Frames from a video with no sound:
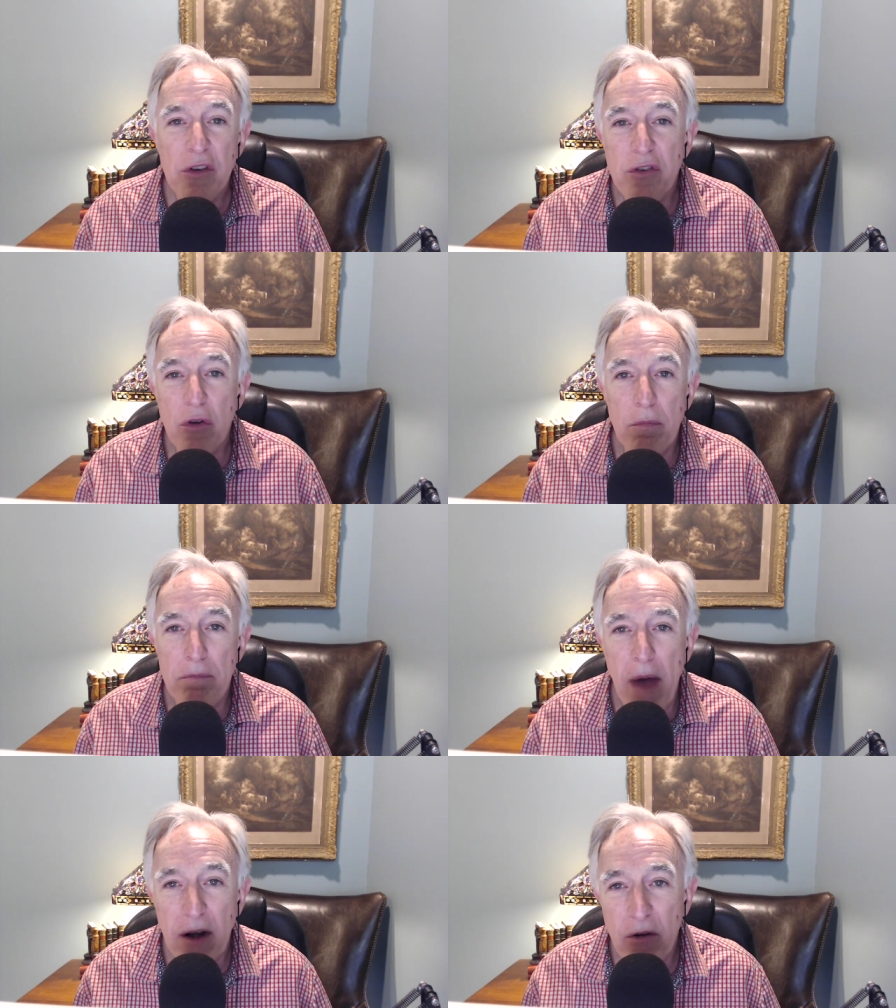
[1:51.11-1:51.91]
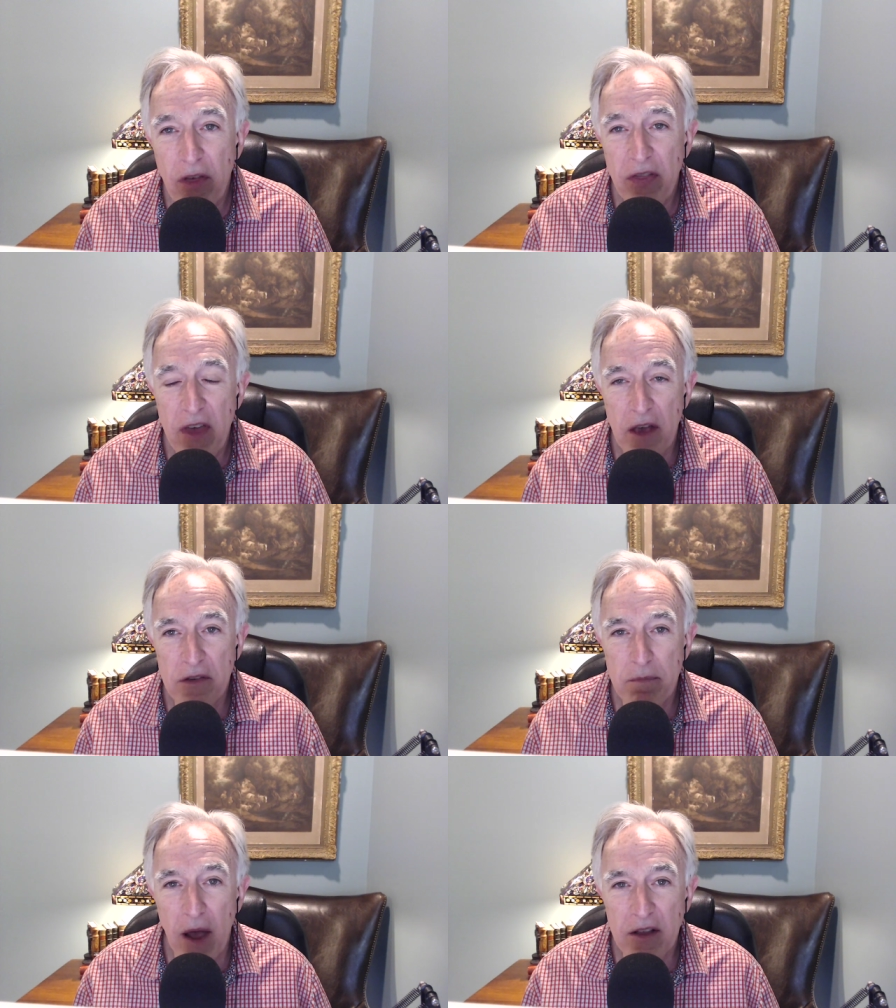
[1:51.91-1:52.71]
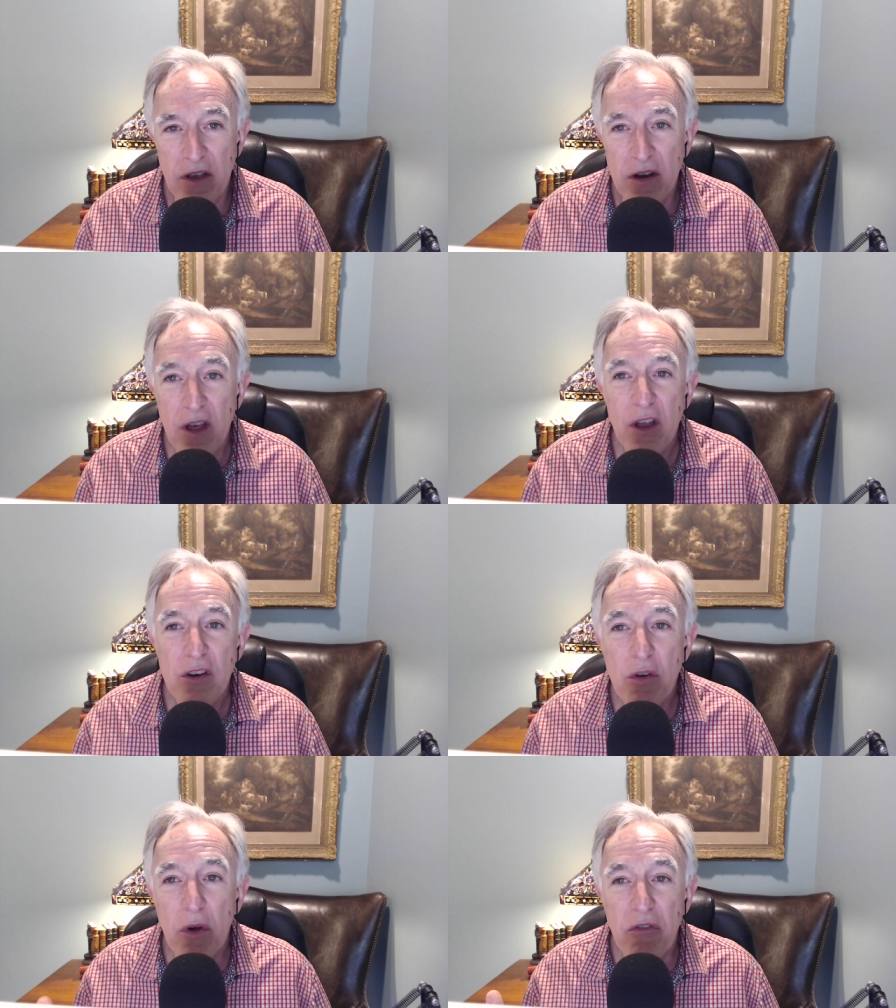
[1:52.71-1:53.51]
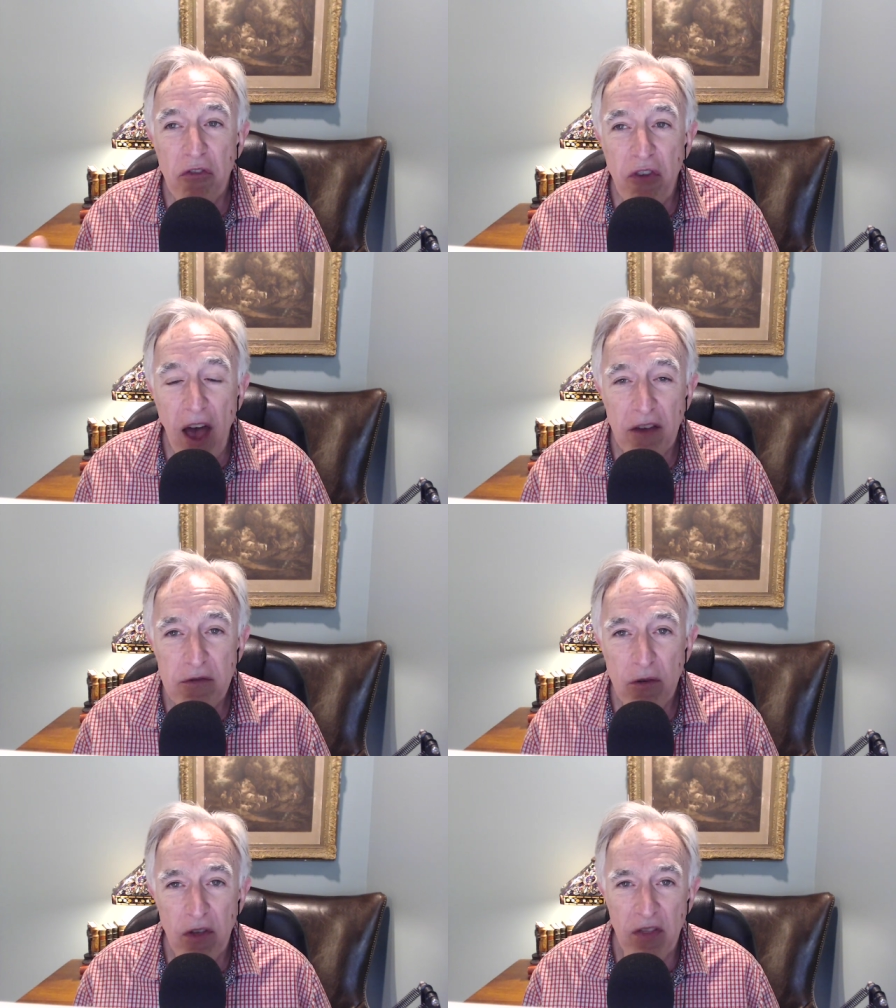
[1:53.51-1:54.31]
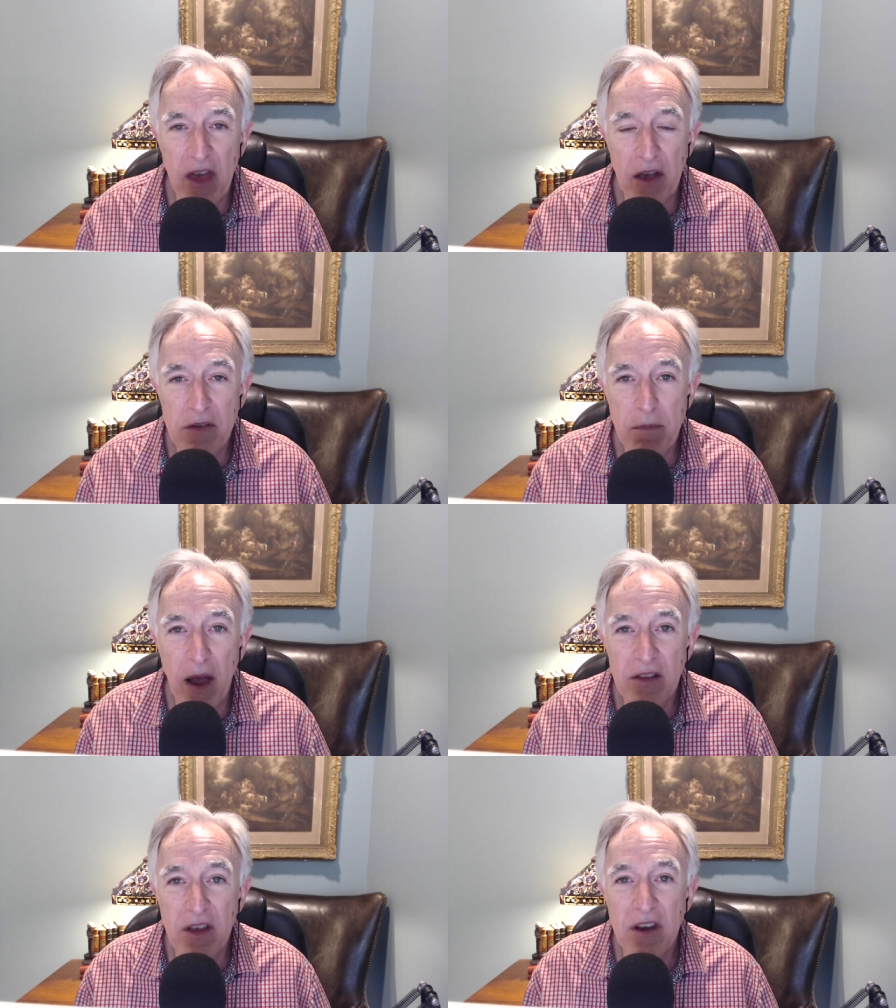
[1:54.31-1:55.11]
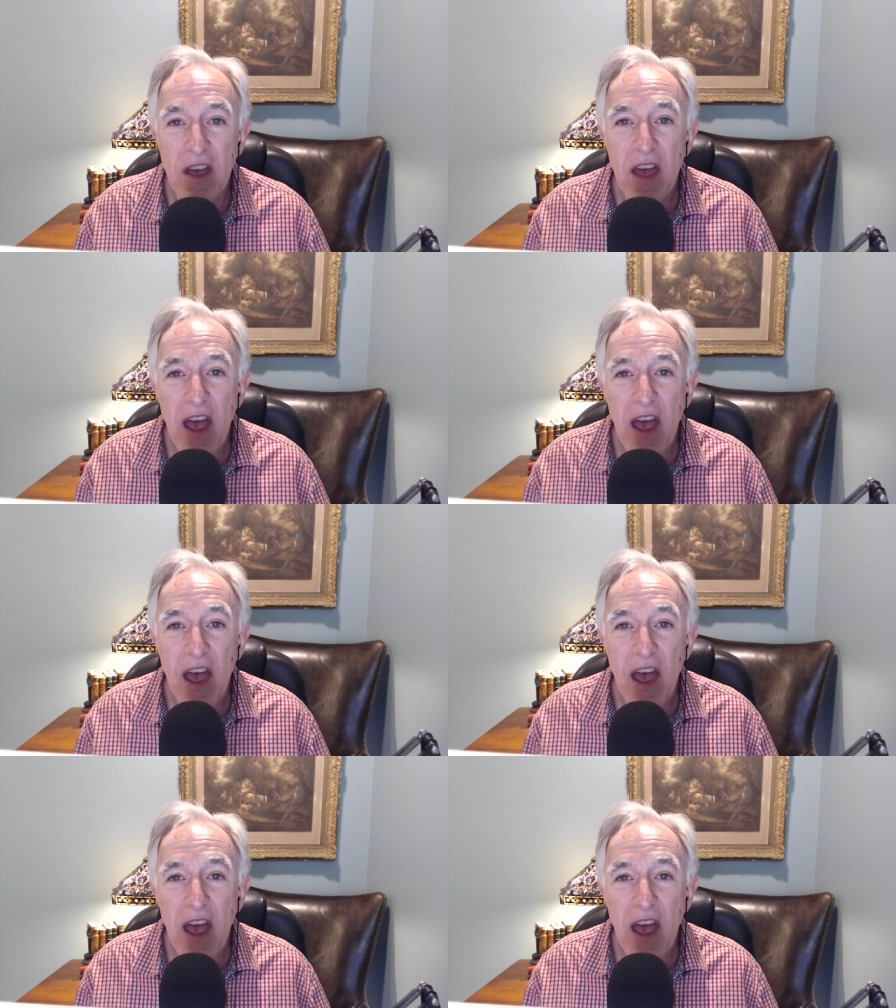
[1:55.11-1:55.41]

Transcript: Do better than they expected. Do it faster than they expected.